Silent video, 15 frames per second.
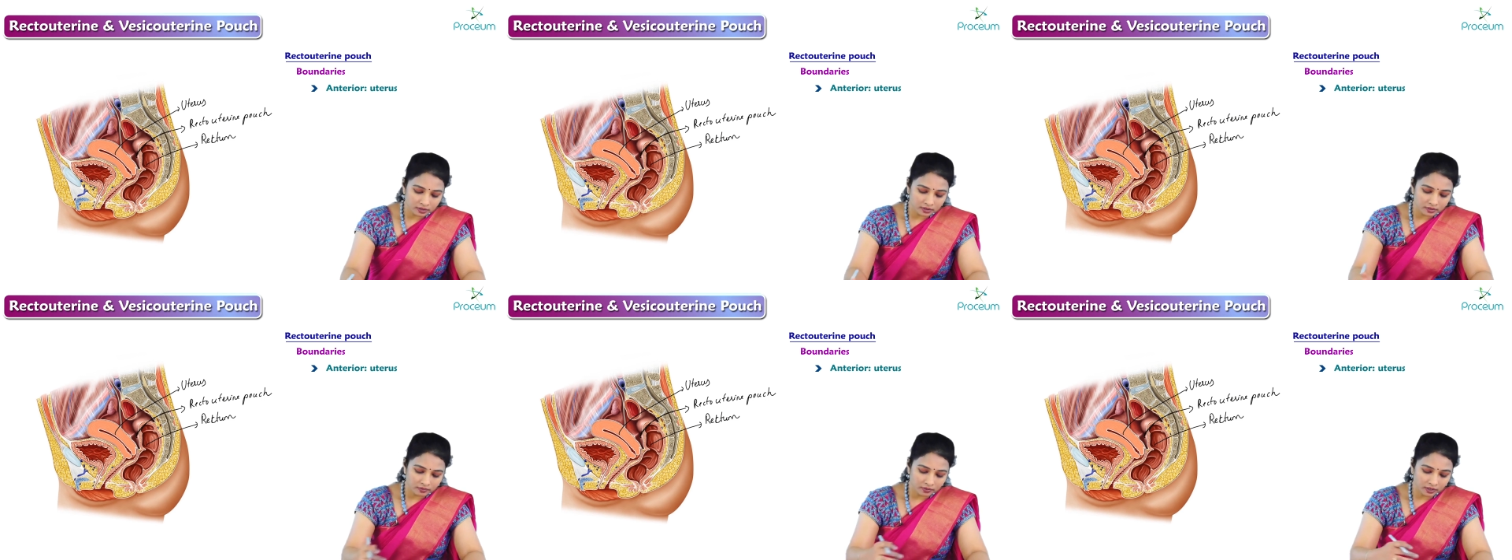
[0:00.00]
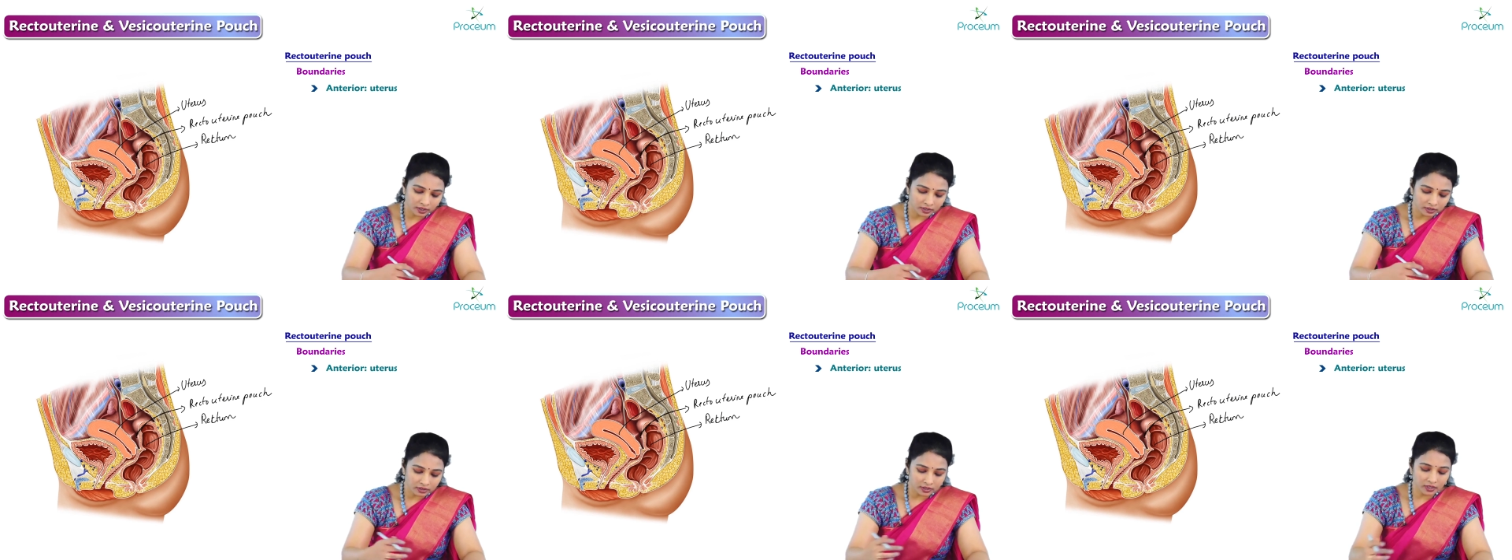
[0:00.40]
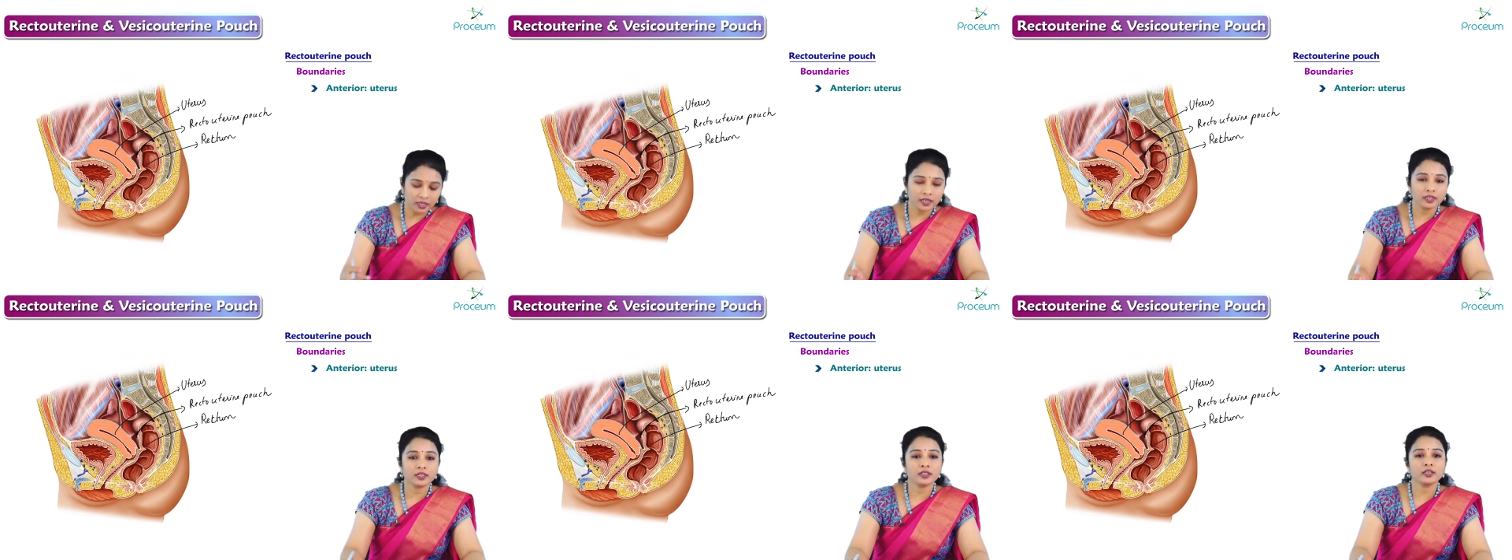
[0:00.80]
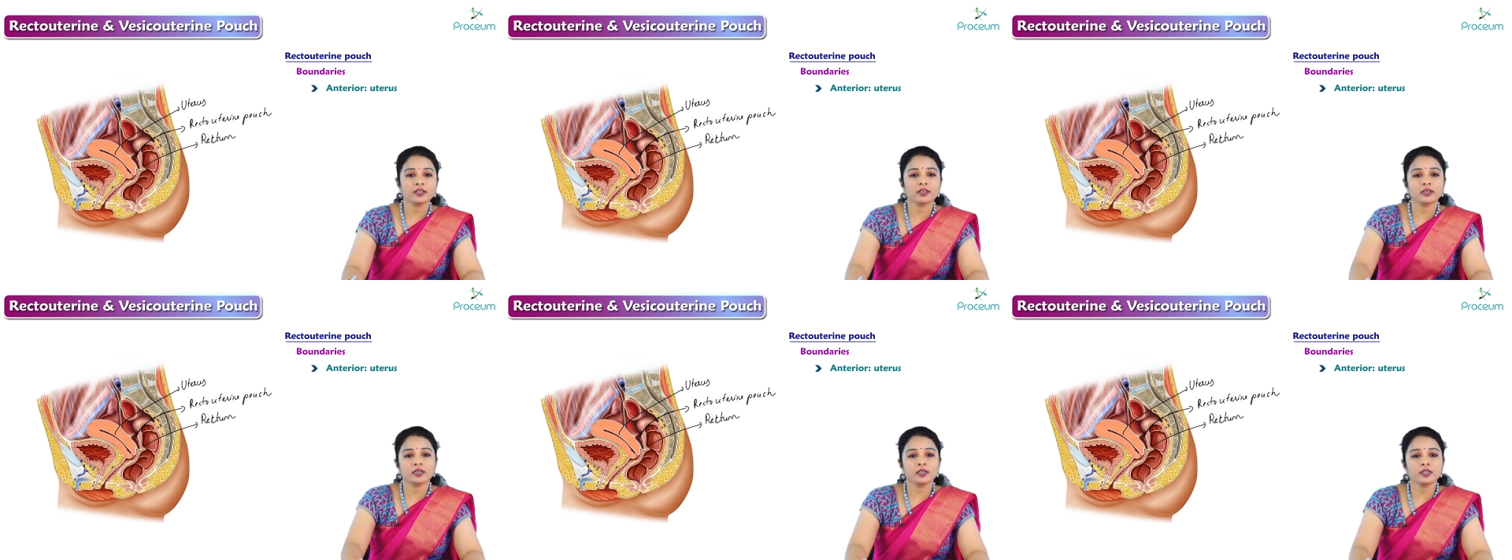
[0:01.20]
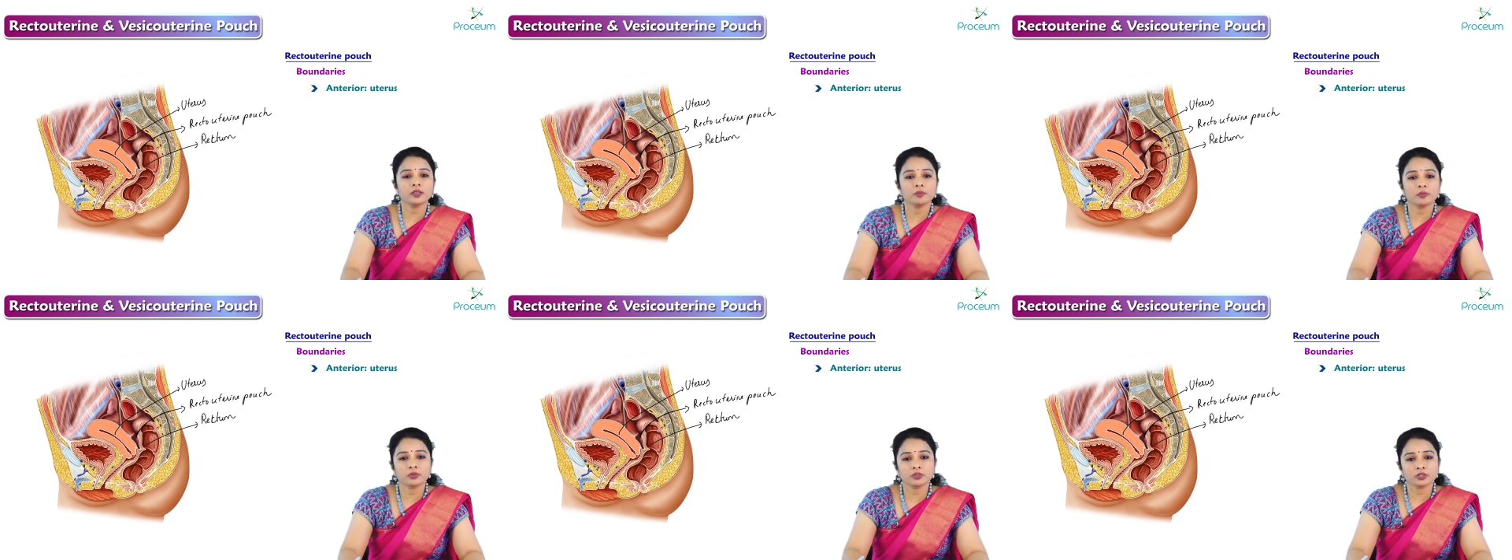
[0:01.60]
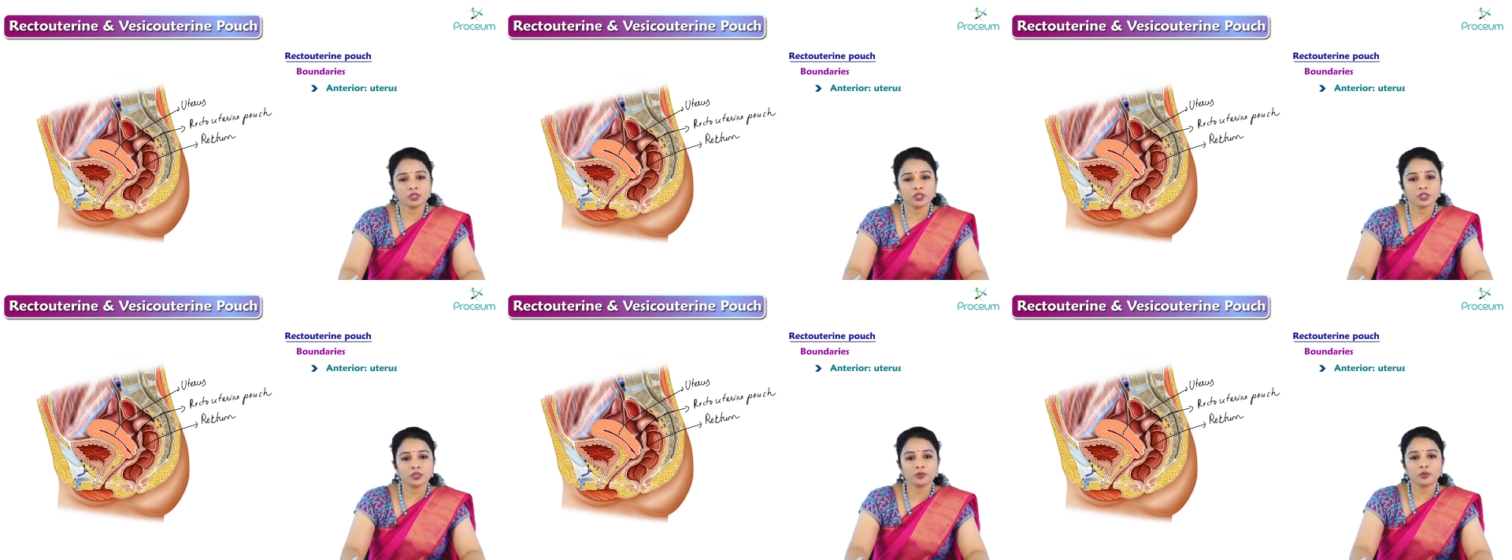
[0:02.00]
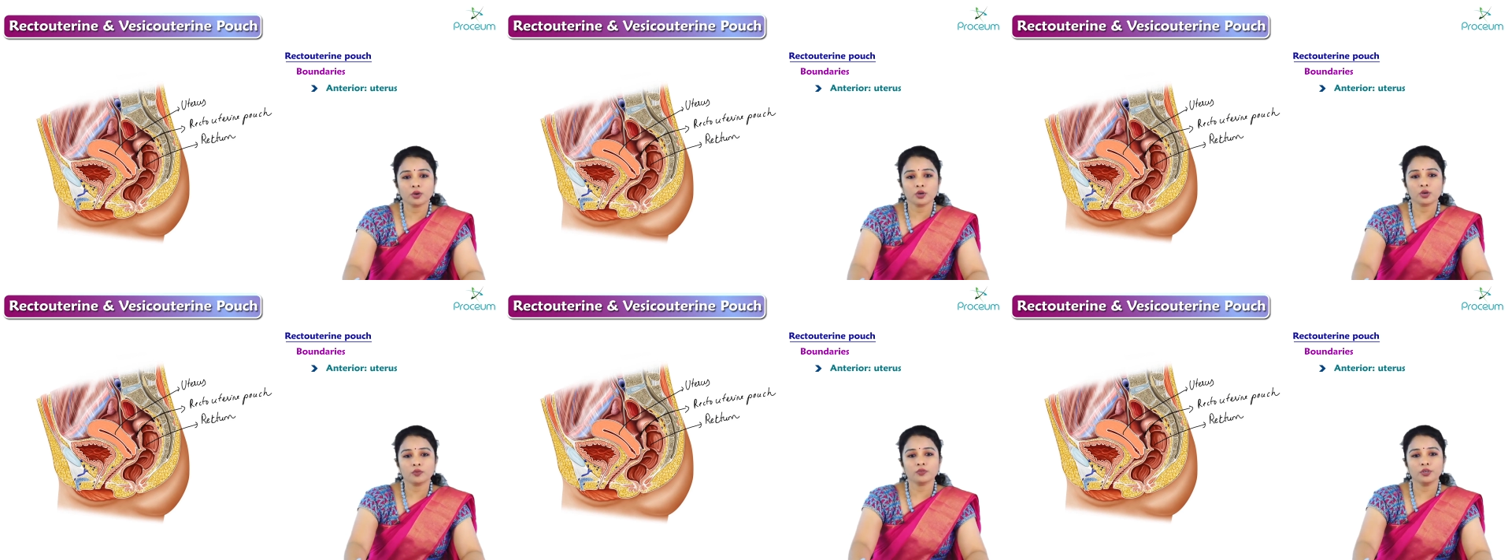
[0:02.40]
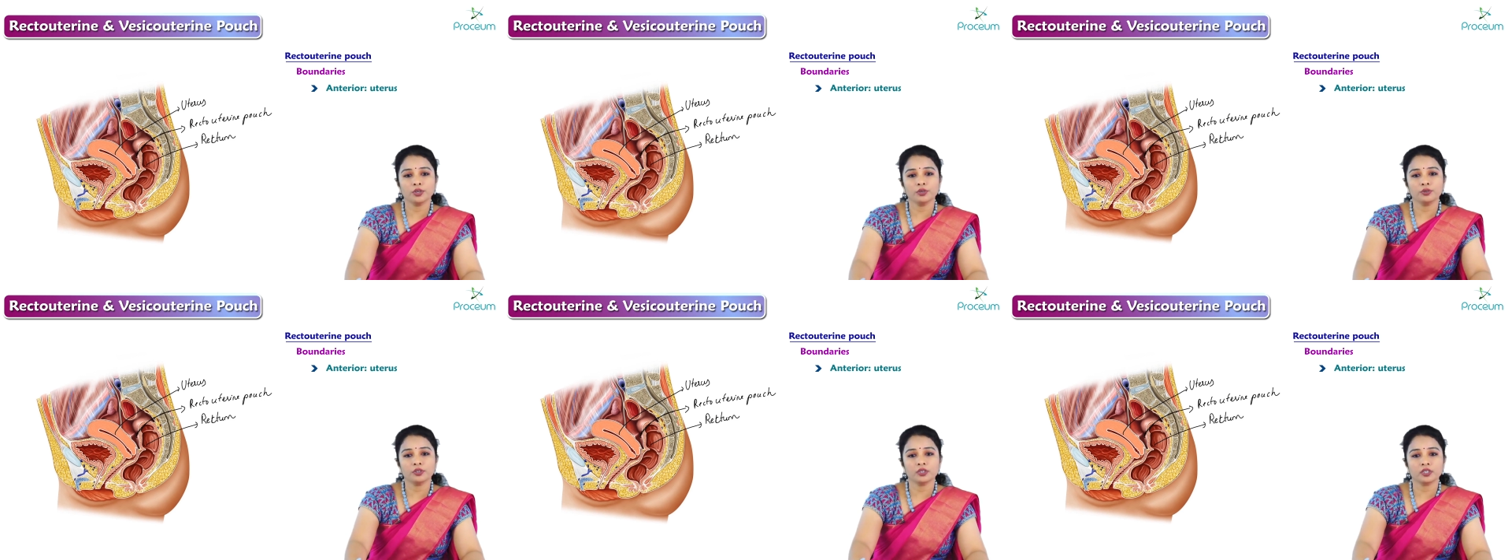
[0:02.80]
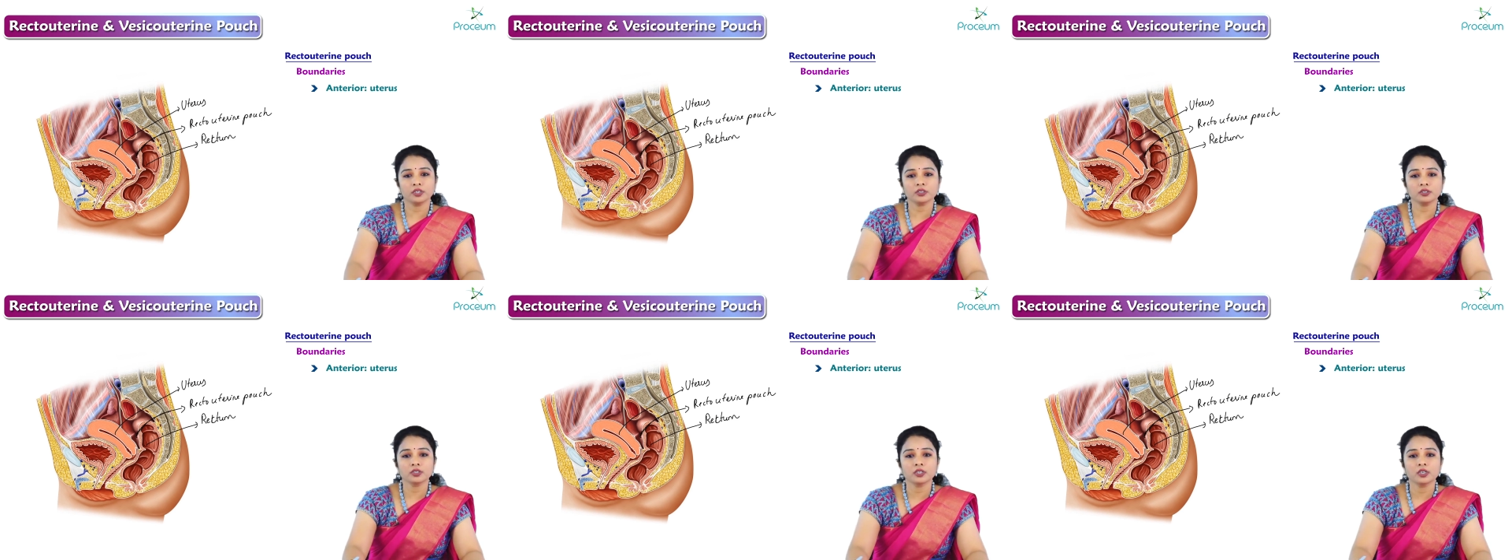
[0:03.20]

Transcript: We can see anteriorly the posterior wall of the uterus